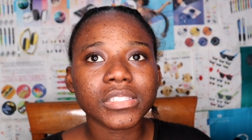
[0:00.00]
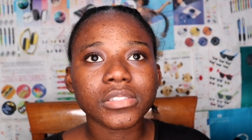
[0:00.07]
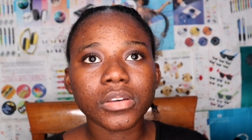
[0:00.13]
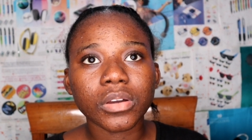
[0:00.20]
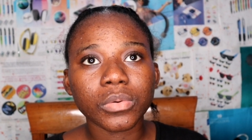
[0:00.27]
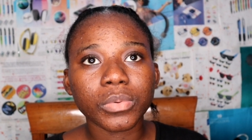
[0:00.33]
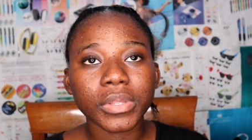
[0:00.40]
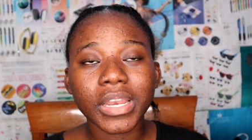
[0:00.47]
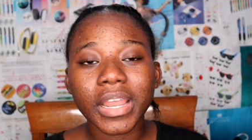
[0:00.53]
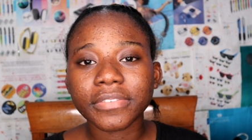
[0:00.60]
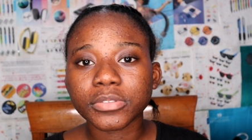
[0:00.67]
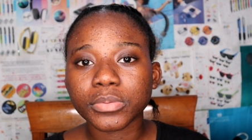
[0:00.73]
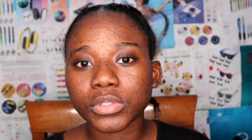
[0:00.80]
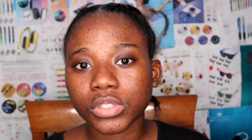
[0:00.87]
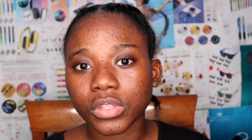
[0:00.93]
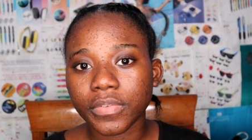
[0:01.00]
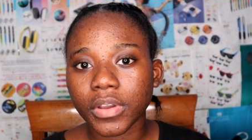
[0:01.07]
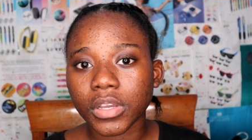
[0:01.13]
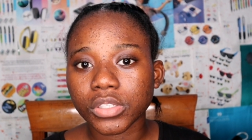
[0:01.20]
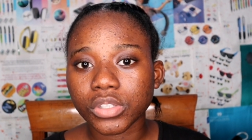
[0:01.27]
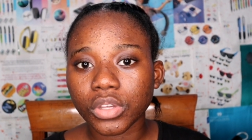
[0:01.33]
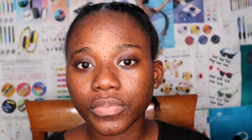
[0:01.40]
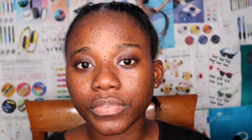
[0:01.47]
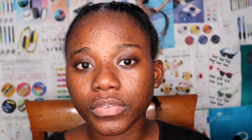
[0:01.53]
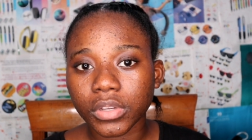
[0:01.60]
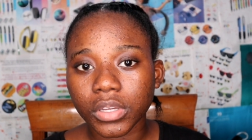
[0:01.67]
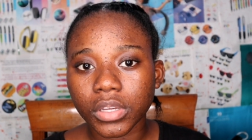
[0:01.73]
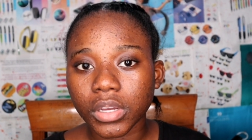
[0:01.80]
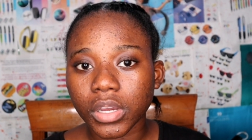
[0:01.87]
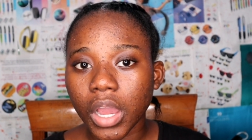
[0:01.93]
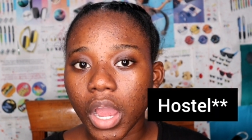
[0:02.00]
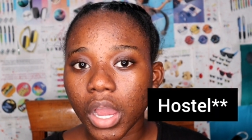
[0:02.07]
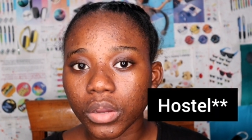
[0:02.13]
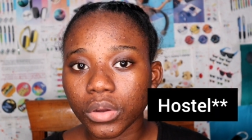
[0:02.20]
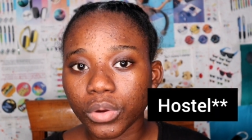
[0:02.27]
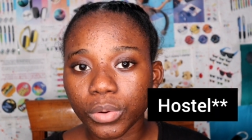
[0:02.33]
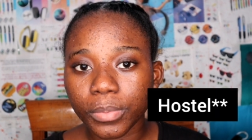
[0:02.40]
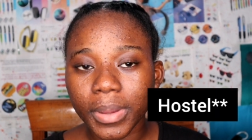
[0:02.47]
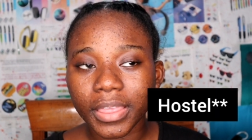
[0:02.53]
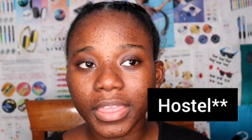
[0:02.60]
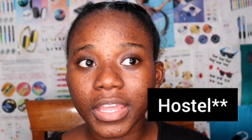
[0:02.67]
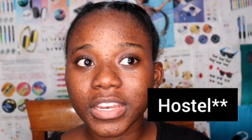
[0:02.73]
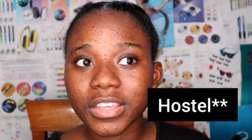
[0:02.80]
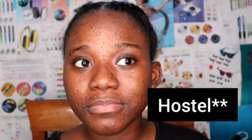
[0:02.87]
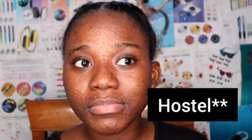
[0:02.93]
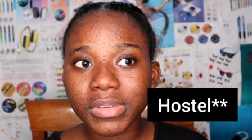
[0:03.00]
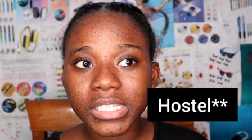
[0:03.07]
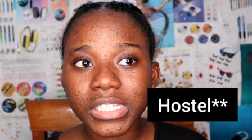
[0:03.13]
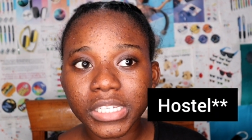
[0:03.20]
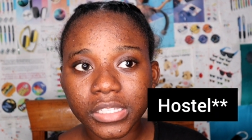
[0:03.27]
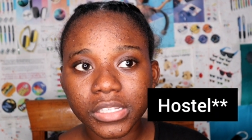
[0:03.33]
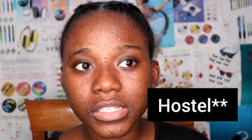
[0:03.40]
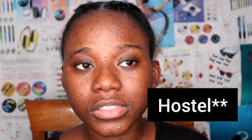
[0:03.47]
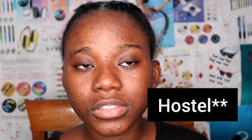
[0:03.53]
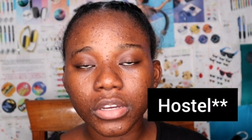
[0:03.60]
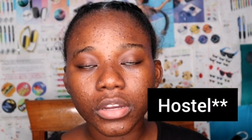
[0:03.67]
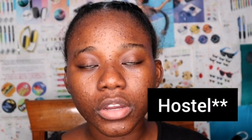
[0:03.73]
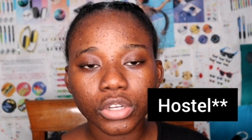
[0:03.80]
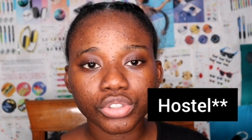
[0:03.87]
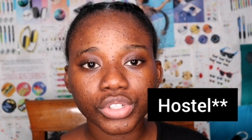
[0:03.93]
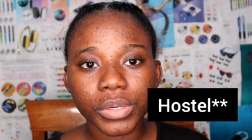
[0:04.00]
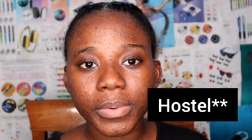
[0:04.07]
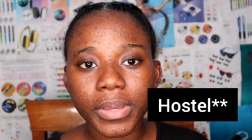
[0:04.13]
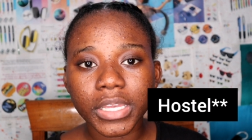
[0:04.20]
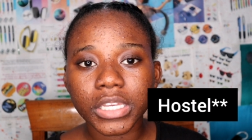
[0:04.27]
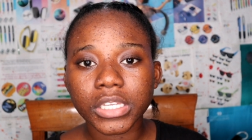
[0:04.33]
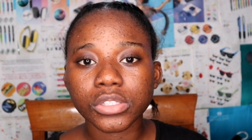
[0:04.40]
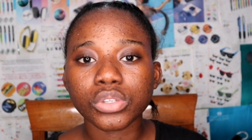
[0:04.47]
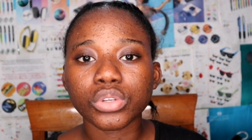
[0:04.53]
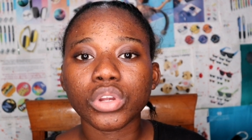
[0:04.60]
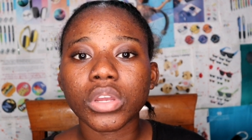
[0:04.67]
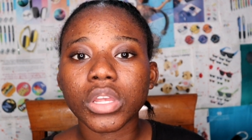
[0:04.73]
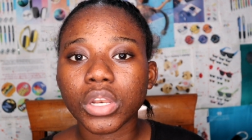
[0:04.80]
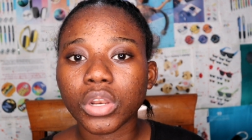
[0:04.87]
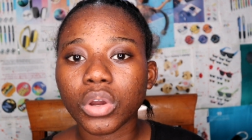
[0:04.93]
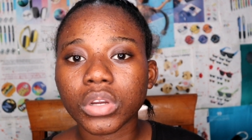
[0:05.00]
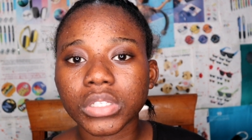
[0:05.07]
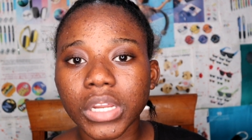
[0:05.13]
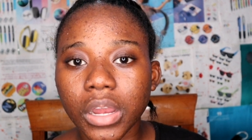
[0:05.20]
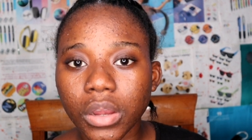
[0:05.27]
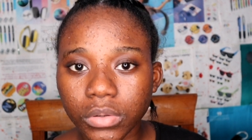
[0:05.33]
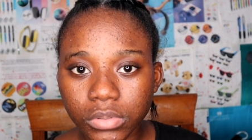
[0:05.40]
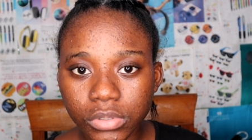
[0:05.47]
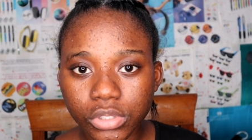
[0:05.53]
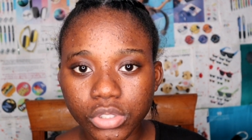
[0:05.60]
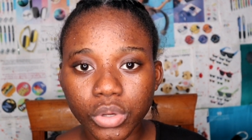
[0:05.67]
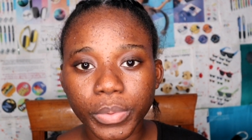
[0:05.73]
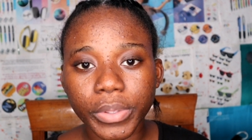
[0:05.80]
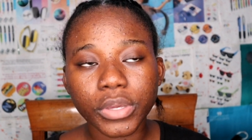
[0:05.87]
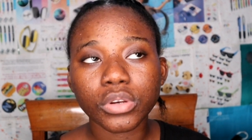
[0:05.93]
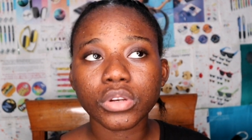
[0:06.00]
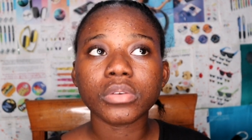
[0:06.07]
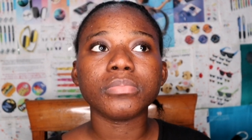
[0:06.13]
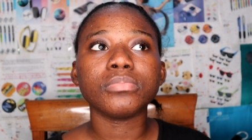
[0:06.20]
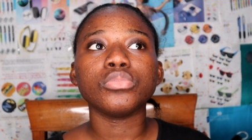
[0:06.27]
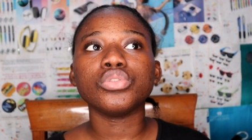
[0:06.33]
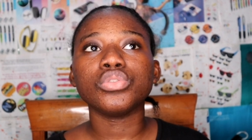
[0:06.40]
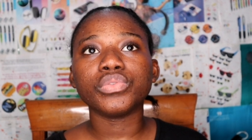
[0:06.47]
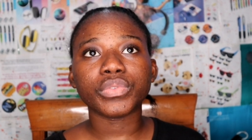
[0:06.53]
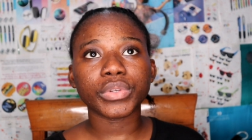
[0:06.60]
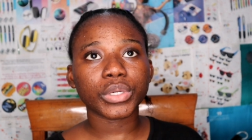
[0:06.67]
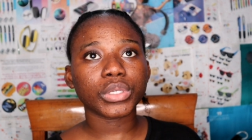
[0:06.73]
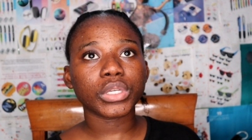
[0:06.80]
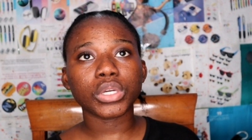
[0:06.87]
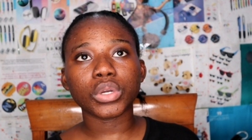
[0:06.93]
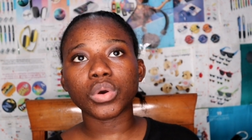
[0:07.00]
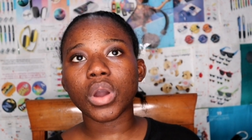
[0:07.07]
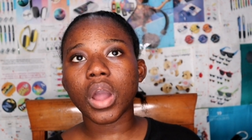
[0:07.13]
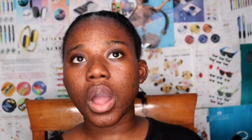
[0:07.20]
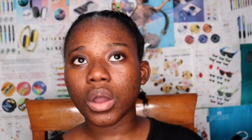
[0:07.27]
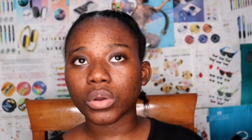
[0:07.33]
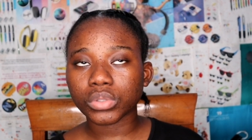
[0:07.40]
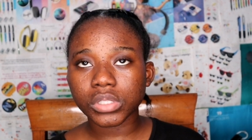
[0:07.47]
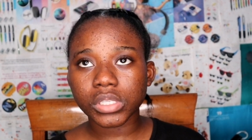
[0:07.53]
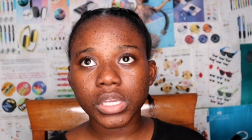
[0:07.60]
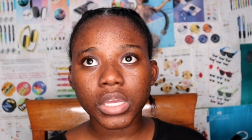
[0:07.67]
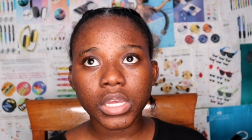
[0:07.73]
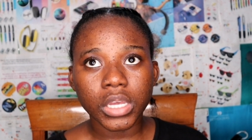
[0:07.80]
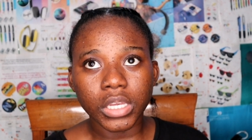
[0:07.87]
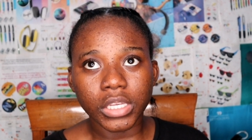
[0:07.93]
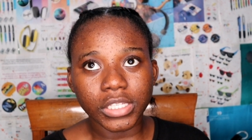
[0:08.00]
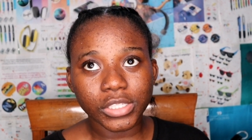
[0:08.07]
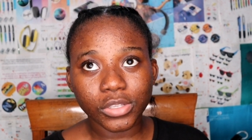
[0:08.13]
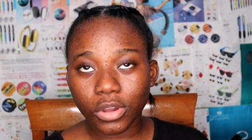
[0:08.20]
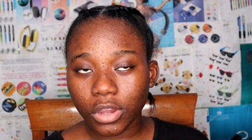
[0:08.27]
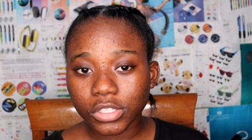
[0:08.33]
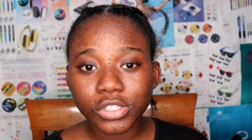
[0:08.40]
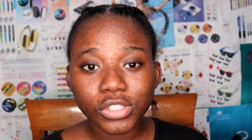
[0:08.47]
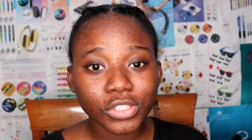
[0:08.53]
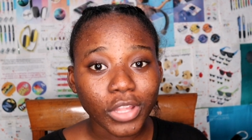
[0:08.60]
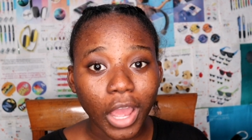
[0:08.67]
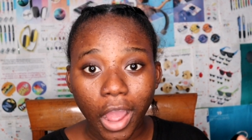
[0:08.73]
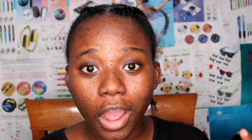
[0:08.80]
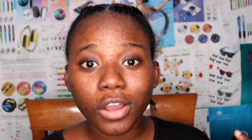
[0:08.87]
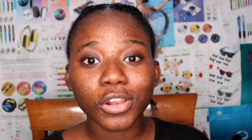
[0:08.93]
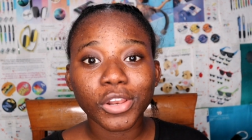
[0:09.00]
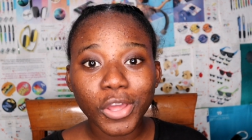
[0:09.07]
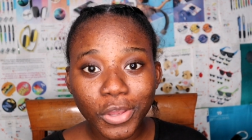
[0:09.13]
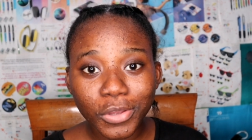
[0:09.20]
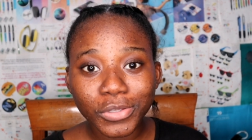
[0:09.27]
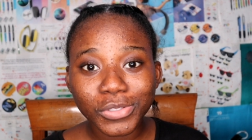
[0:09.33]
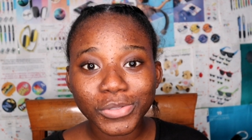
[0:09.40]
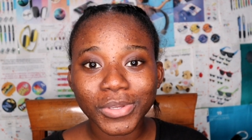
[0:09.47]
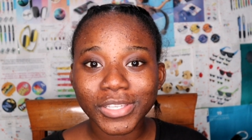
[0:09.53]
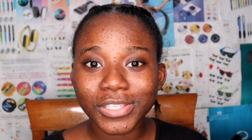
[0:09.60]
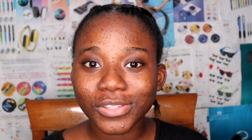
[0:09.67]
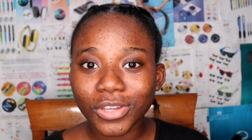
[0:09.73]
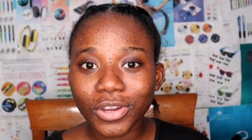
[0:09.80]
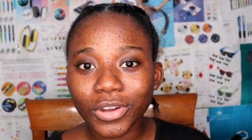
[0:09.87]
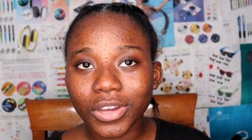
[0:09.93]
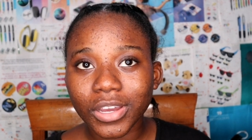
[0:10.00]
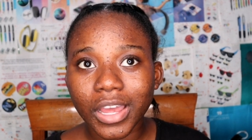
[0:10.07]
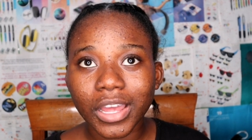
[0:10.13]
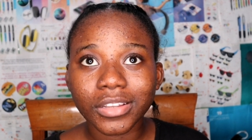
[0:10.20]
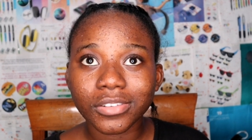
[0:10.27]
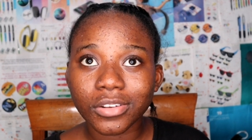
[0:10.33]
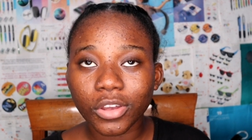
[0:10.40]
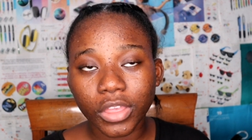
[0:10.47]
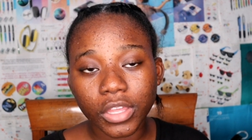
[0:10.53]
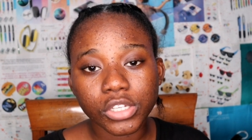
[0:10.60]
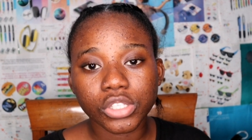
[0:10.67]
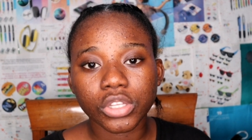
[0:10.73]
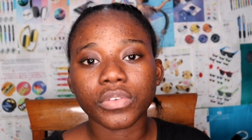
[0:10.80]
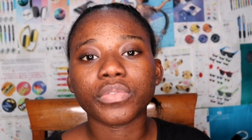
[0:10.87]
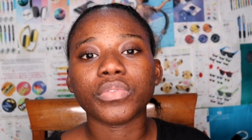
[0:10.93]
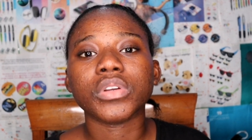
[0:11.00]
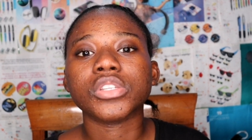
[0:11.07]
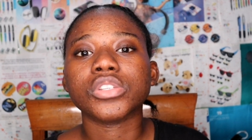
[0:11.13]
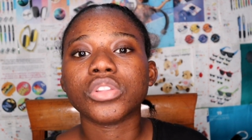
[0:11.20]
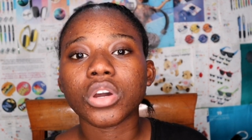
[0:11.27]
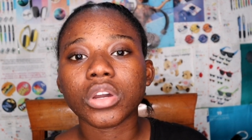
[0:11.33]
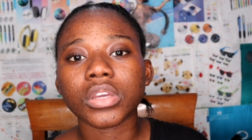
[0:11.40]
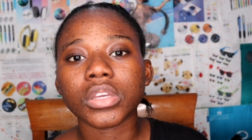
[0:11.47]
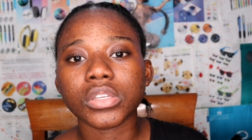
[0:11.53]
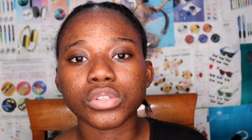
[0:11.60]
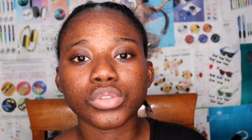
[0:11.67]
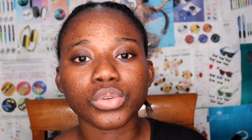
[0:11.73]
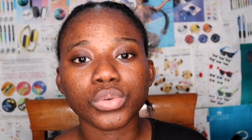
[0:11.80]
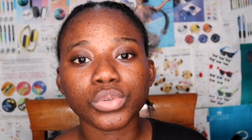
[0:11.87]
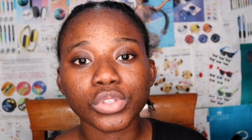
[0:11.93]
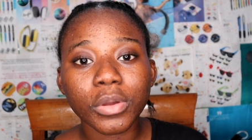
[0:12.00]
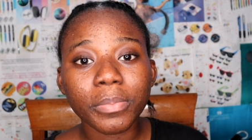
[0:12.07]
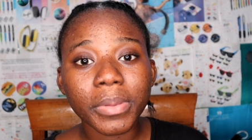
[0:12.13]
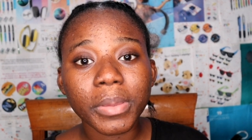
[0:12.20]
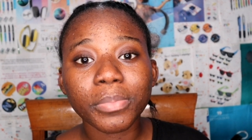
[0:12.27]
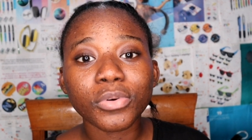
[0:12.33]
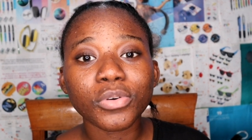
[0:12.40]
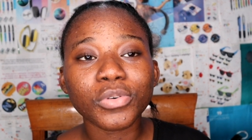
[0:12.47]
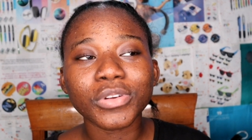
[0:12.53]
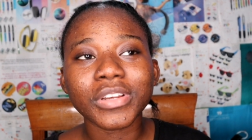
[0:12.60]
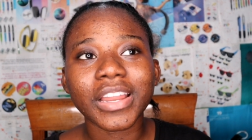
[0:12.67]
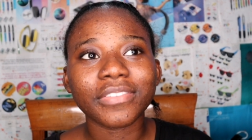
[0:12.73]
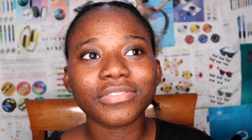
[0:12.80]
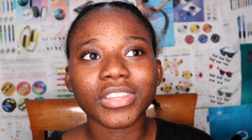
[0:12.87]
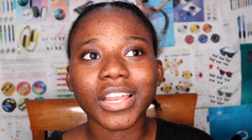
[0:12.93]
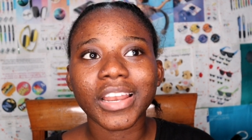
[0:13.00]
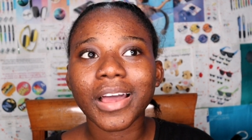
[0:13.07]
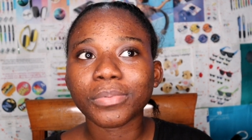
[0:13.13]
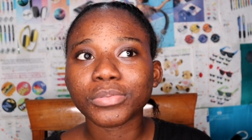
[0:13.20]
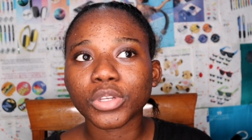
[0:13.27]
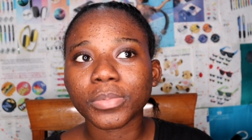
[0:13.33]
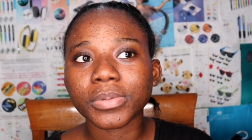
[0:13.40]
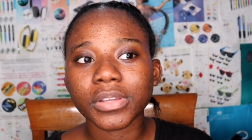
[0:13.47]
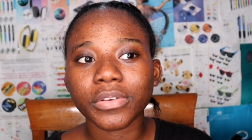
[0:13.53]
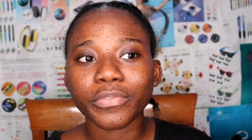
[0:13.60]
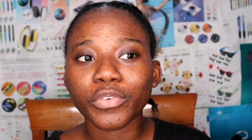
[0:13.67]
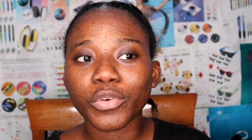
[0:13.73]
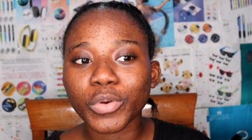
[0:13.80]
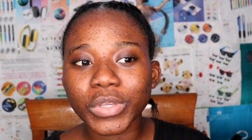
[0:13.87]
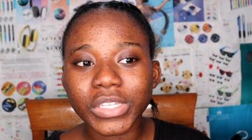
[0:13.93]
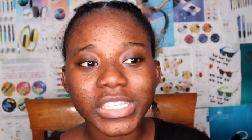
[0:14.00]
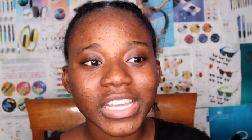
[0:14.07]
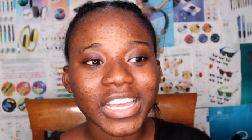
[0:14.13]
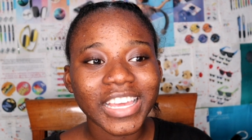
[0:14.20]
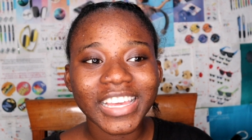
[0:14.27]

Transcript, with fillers: So we left most of our stuff at home, and then immediately the country went into a lockdown, so we couldn't move, we couldn't go out. So our, our clothes were stuck, and other stuff was stuck in school. Some people who left their laptops and phones